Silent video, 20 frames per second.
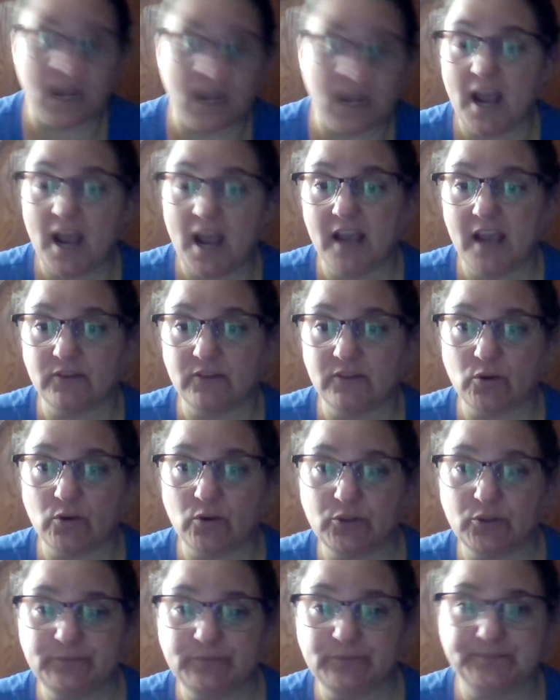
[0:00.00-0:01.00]
I have no
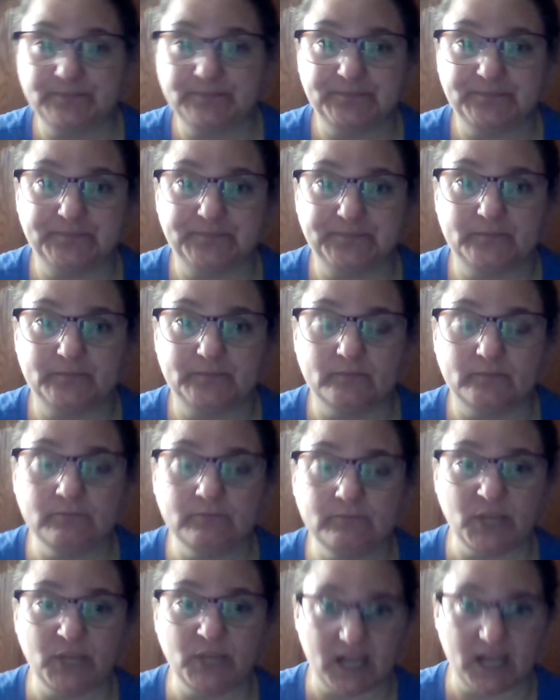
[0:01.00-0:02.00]
clue.
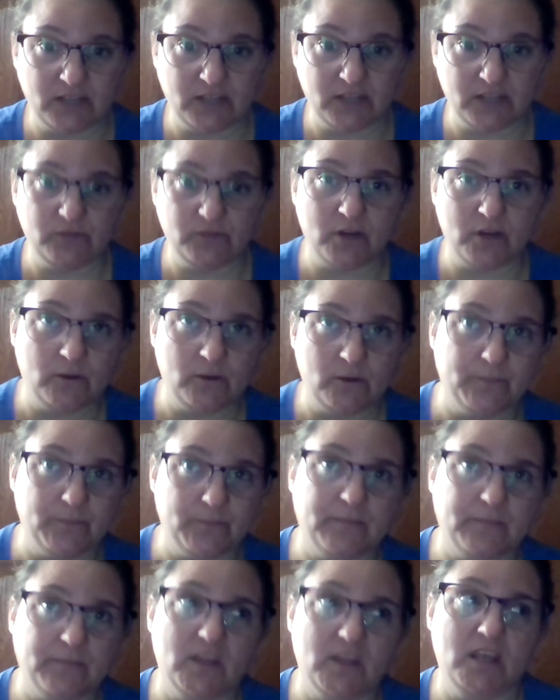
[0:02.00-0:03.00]
But I do know
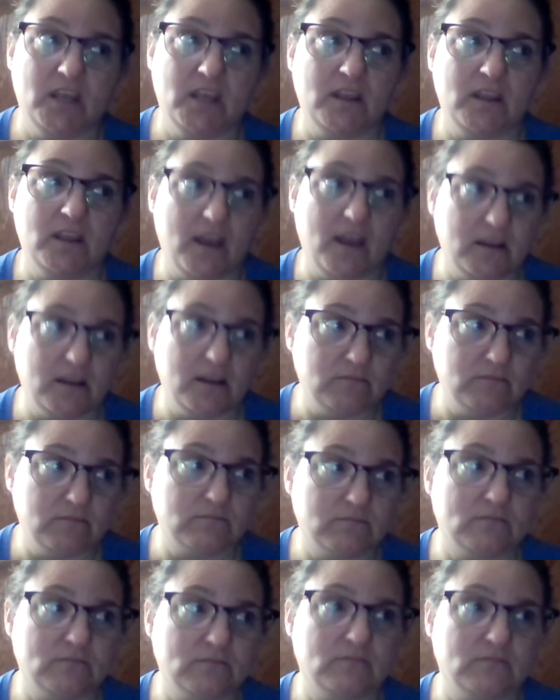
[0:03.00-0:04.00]
that,
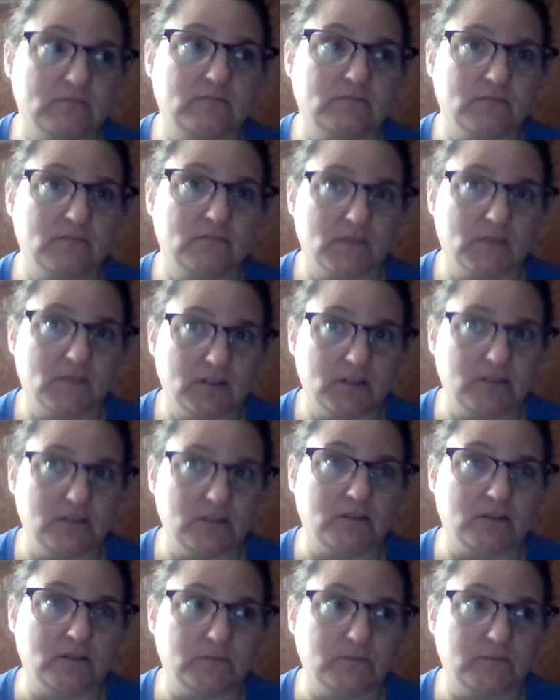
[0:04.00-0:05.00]
you
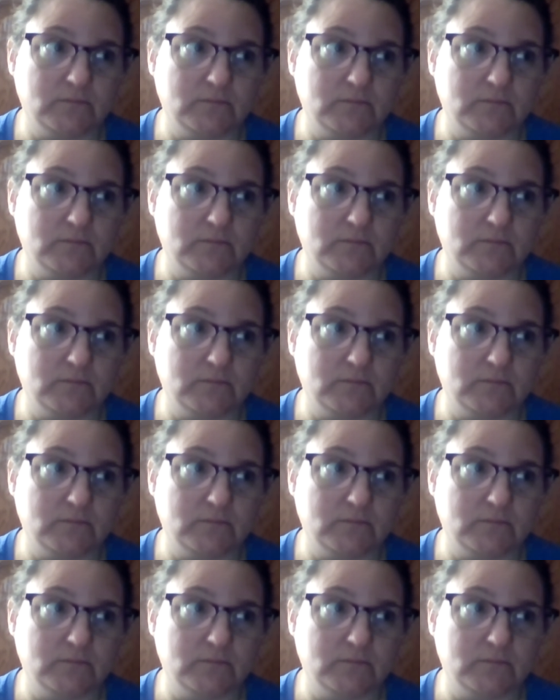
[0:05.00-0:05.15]
know,